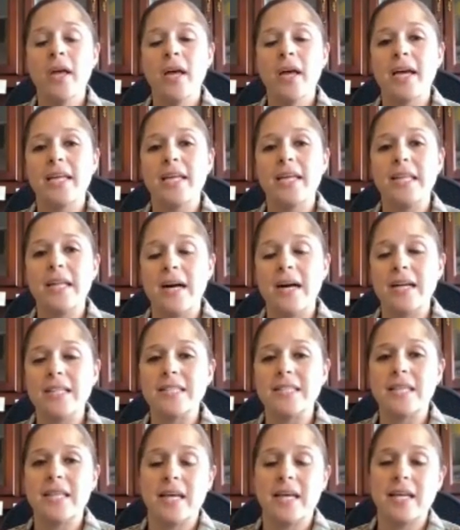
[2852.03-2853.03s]
I
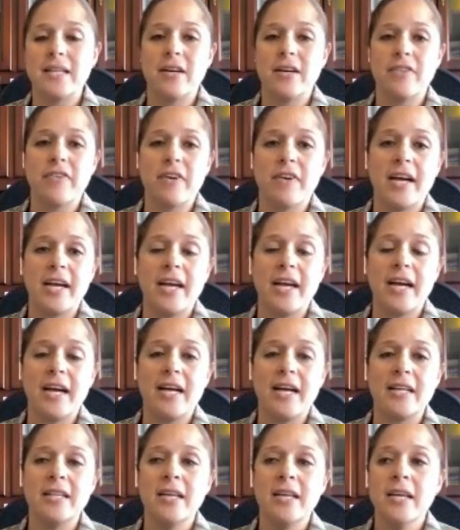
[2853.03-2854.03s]
cannot say that enough. I
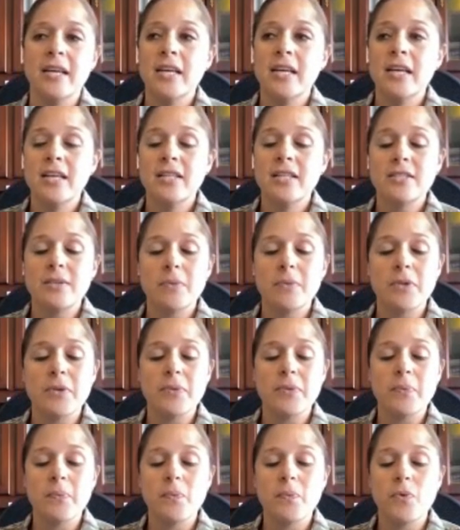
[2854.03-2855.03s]
had some of
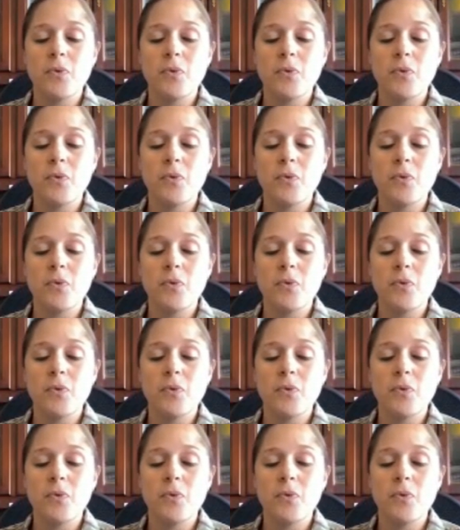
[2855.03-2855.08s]
the